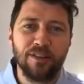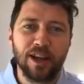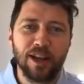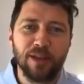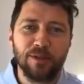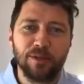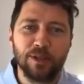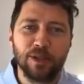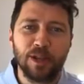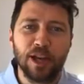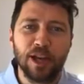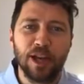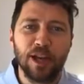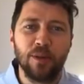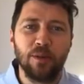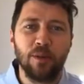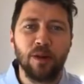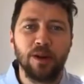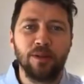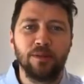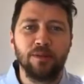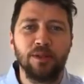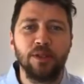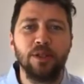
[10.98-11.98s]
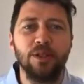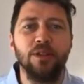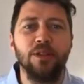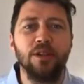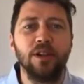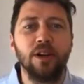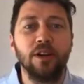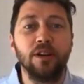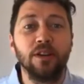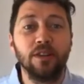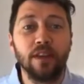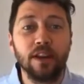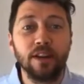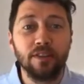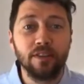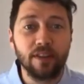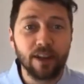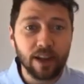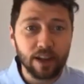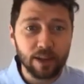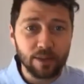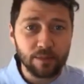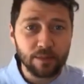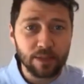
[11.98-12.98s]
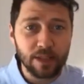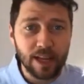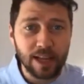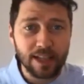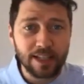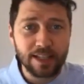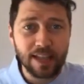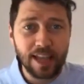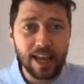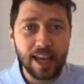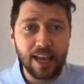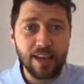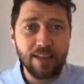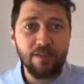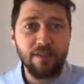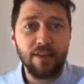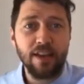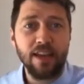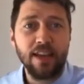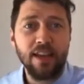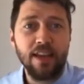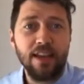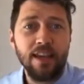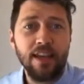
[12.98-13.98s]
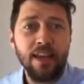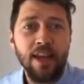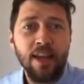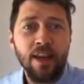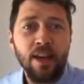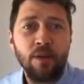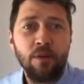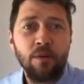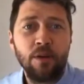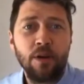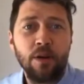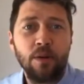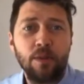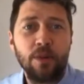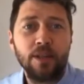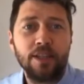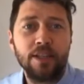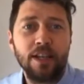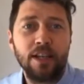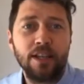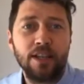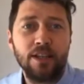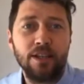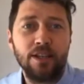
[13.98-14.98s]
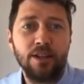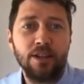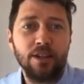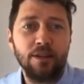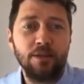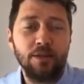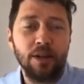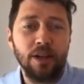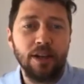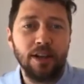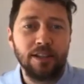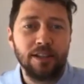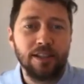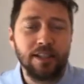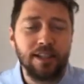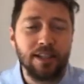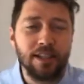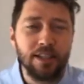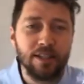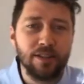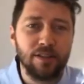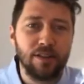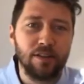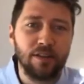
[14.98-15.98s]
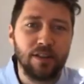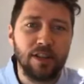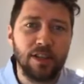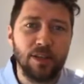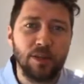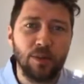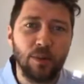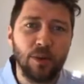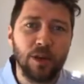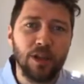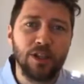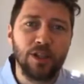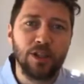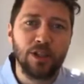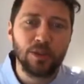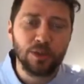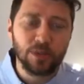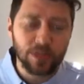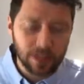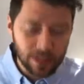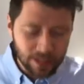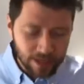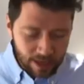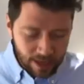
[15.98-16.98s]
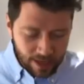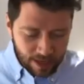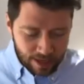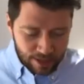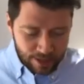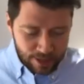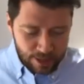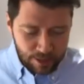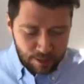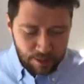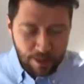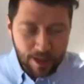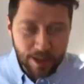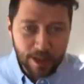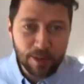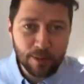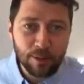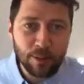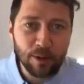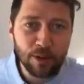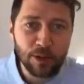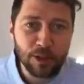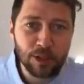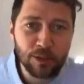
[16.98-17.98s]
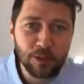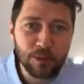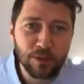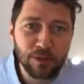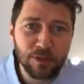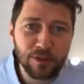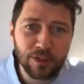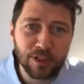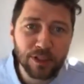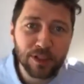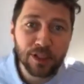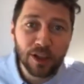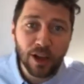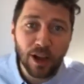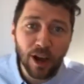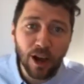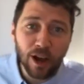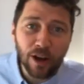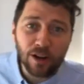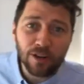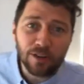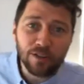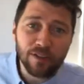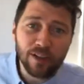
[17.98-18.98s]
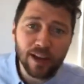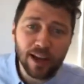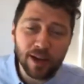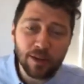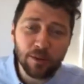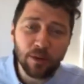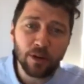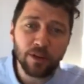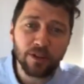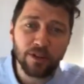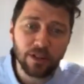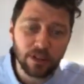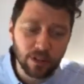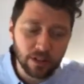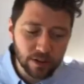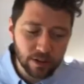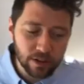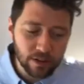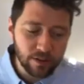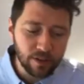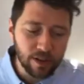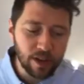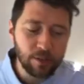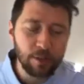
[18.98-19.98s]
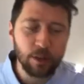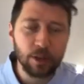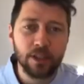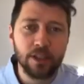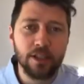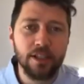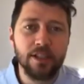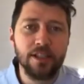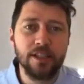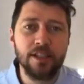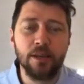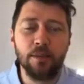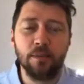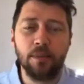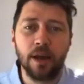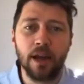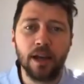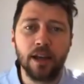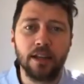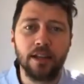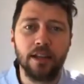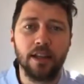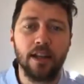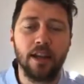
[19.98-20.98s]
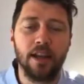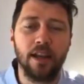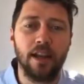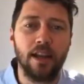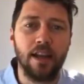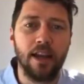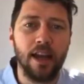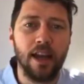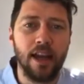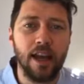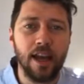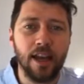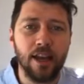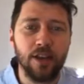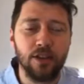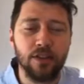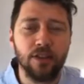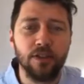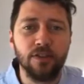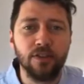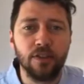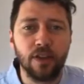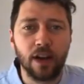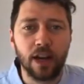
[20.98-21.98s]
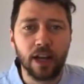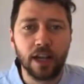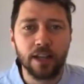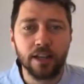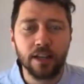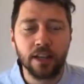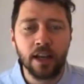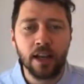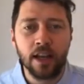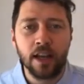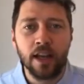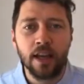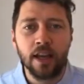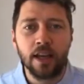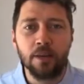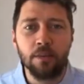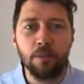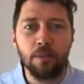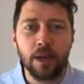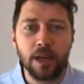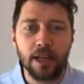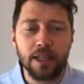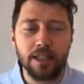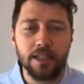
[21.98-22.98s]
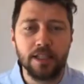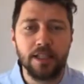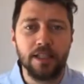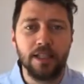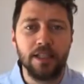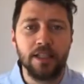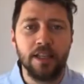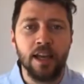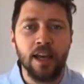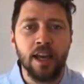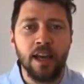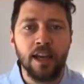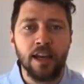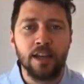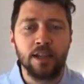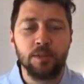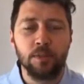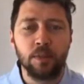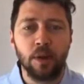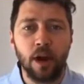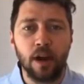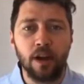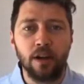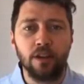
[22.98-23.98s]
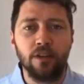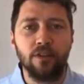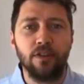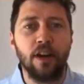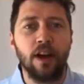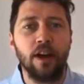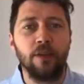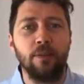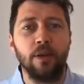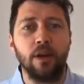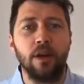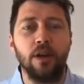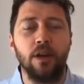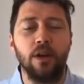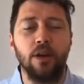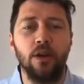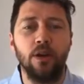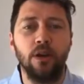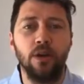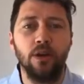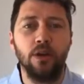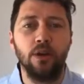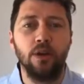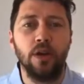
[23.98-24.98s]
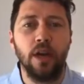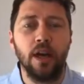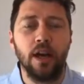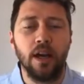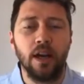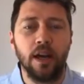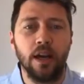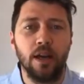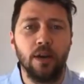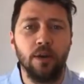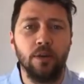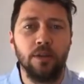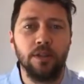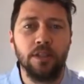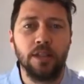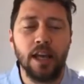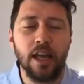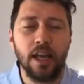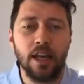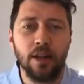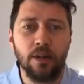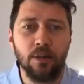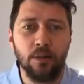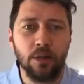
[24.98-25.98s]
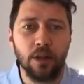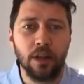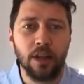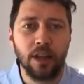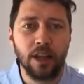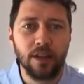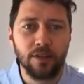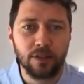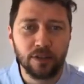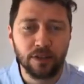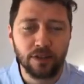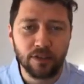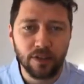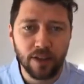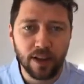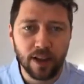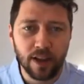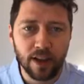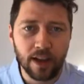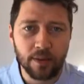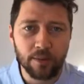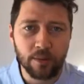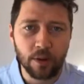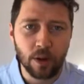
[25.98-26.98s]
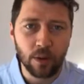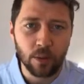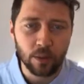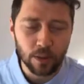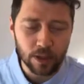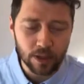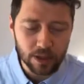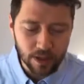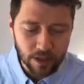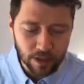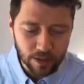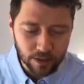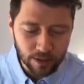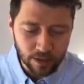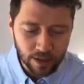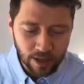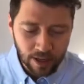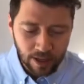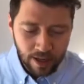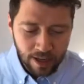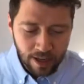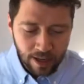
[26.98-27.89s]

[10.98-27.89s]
Farms and welcome to Cultivate Farms TV, where we take you behind the scenes of everything we're doing to make it possible for you to own a farm, or if you're a farmer looking to step back, how to find an amazing aspiring farmer who would love to farm with you.